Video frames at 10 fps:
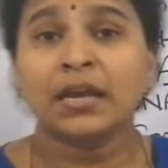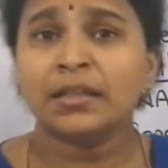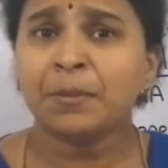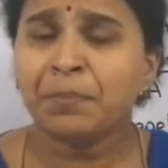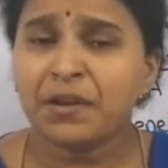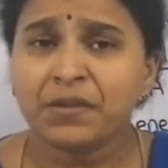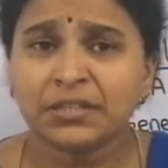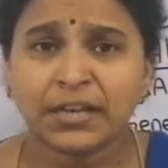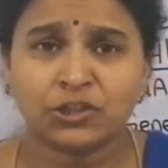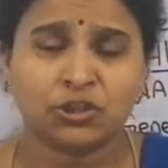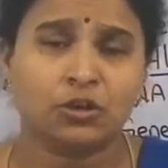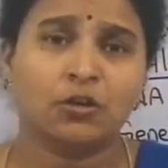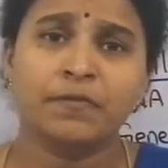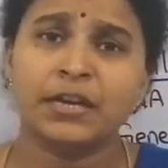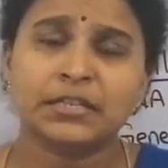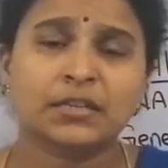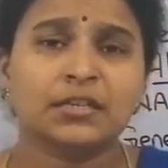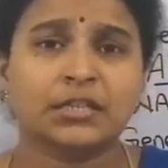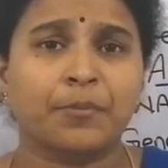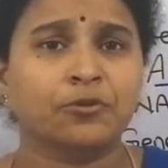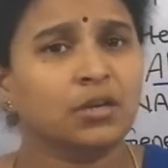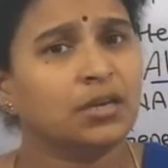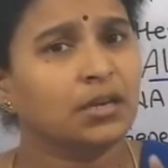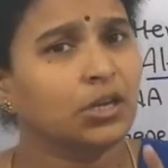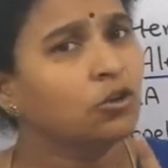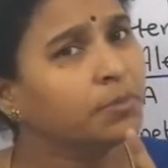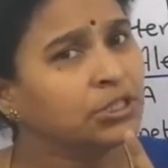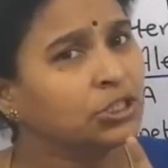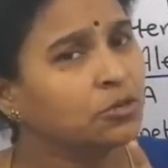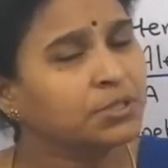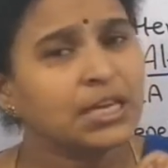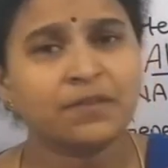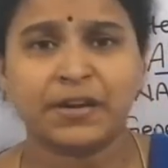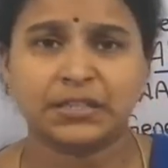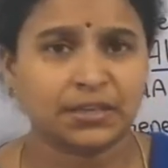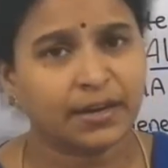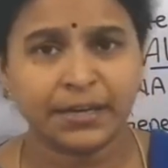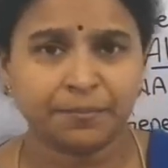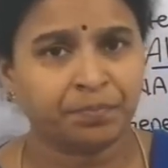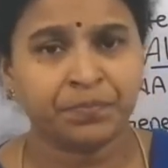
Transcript: In the previous lecture, we discussed about human genome sequencing, right?